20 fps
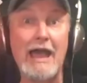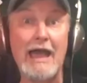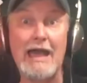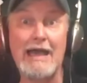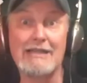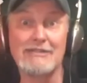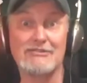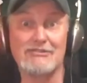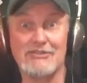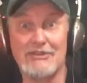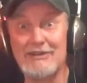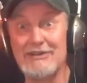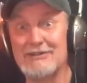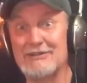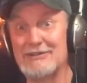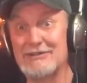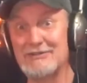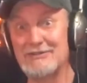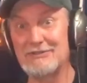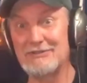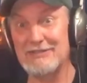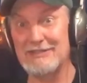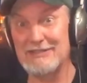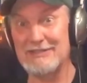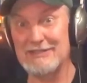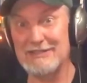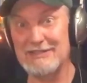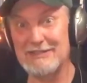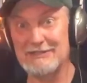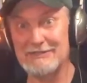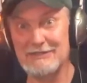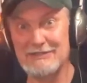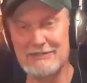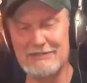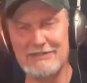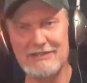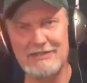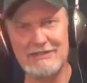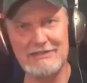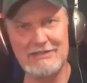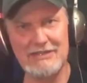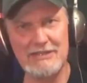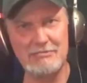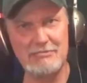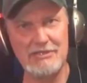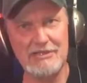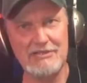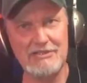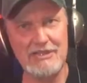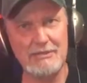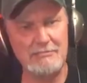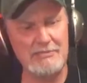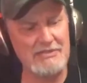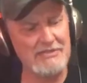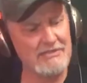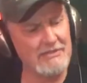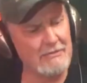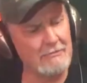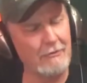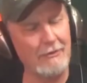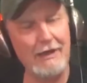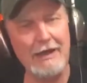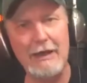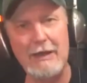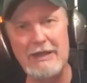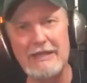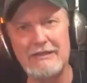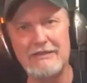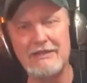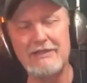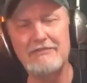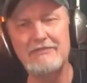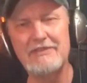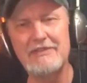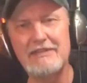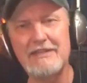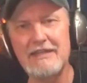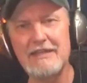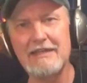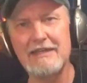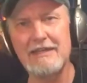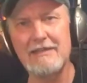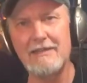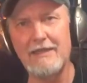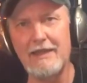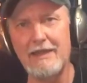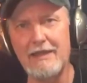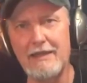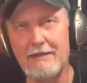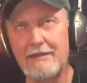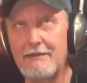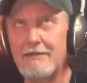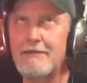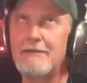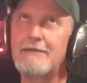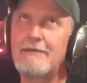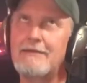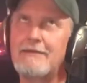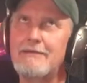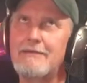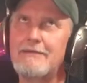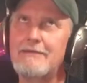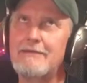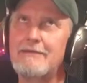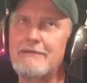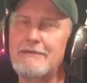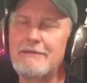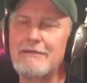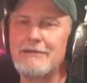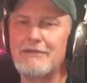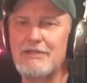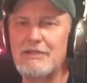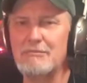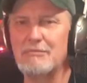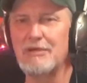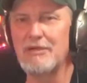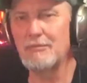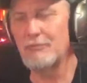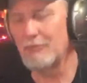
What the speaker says: I saw a $180 guitar that I picked up and said, wow, I love the neck on that. And then the light bulb